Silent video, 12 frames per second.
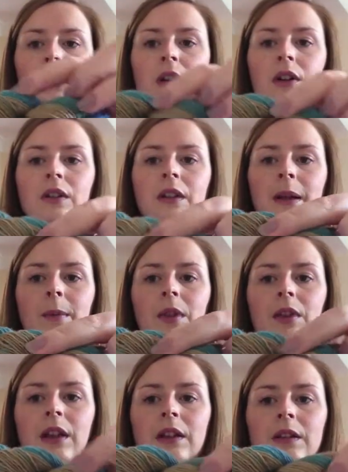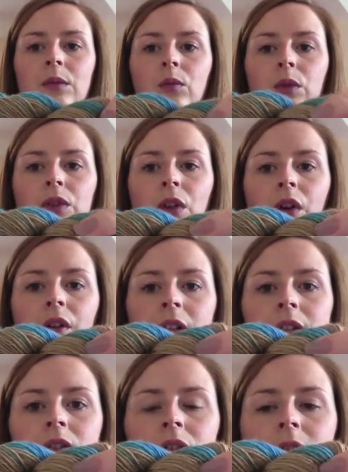you can see, but this was
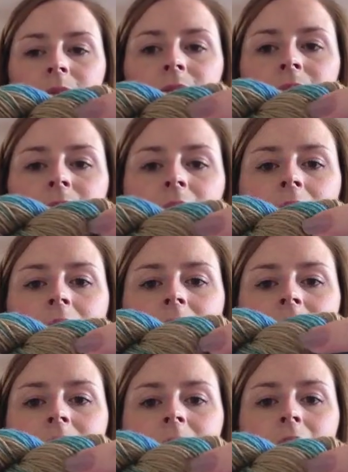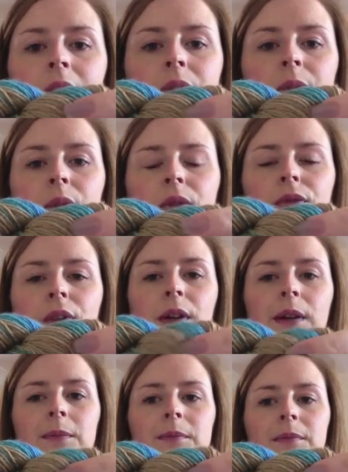orange and it's now sort of